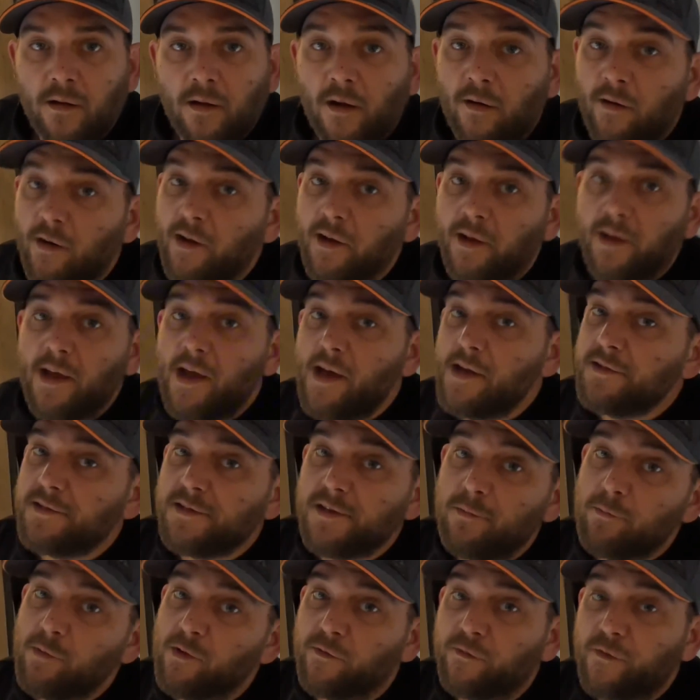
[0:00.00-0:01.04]
alright guys,
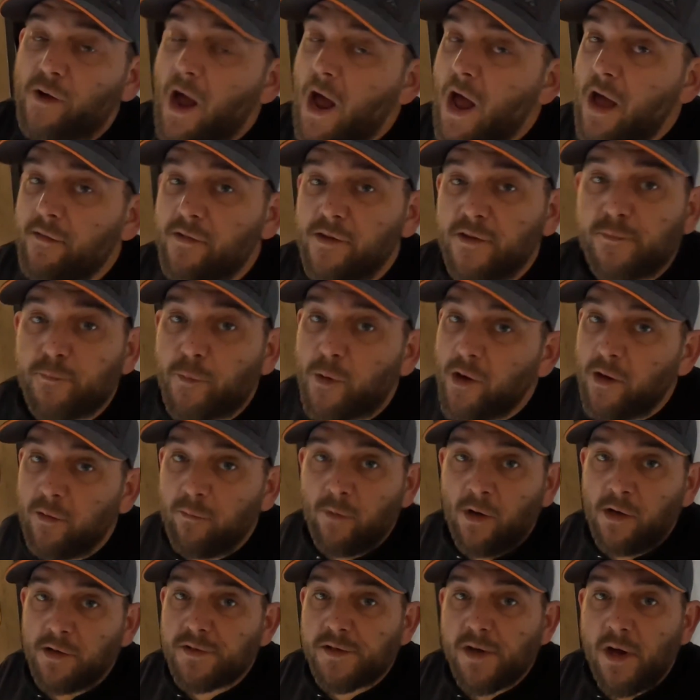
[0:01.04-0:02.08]
number 5 is pretty
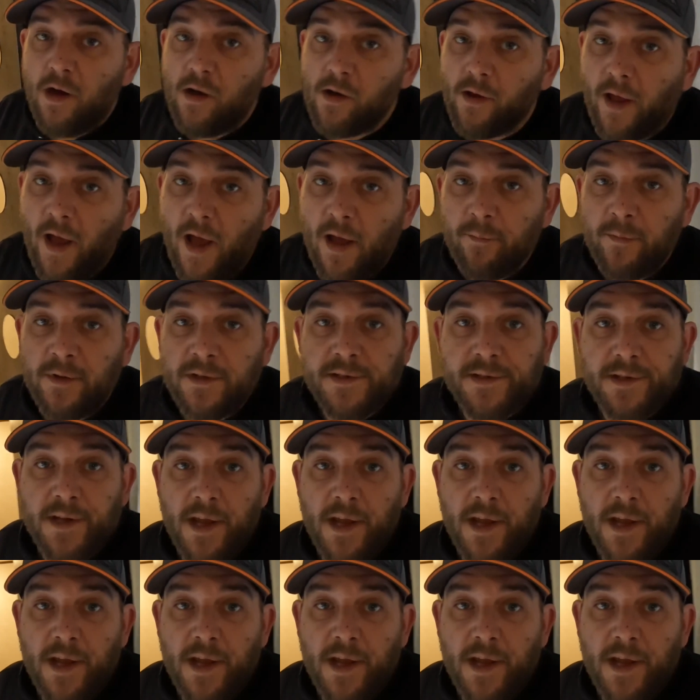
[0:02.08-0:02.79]
much all common